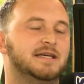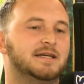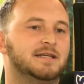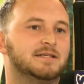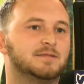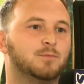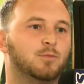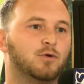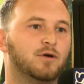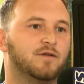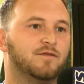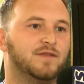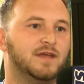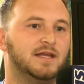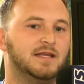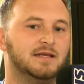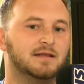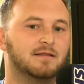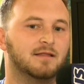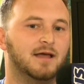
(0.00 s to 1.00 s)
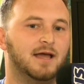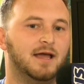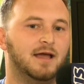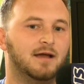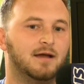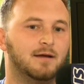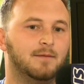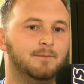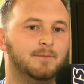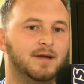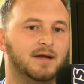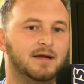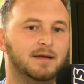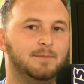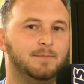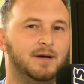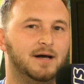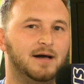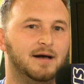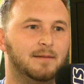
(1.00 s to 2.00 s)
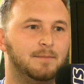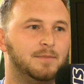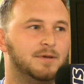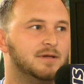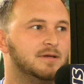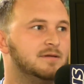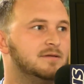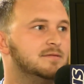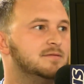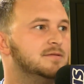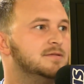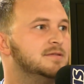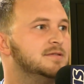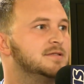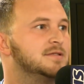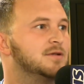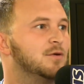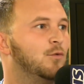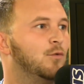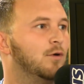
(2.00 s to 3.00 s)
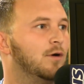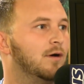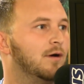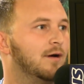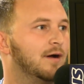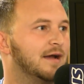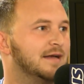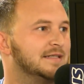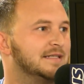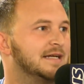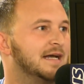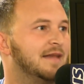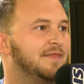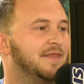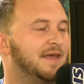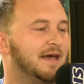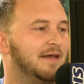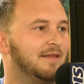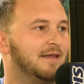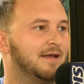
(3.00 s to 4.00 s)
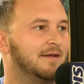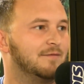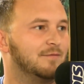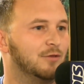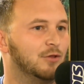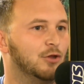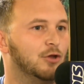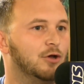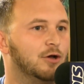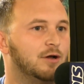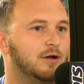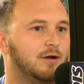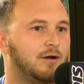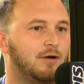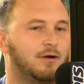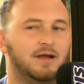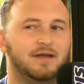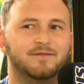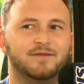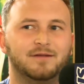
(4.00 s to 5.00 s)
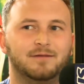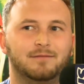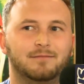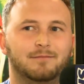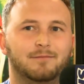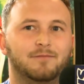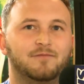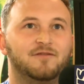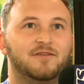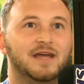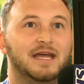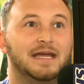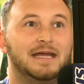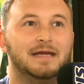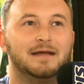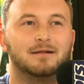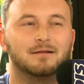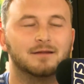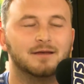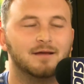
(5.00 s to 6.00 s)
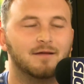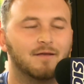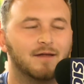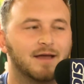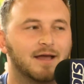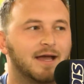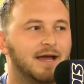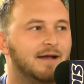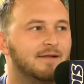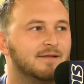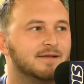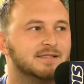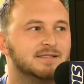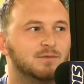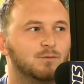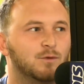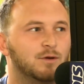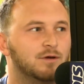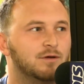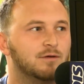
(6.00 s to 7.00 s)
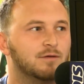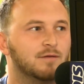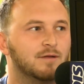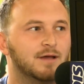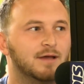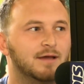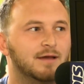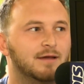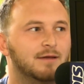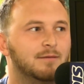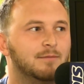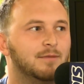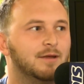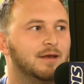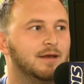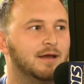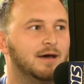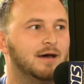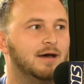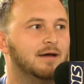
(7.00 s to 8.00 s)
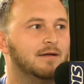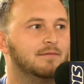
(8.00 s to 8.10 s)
it as more if they did like Mary Poppins or kind of got that like look, or even vaguely like Alice in Wonderland, but not.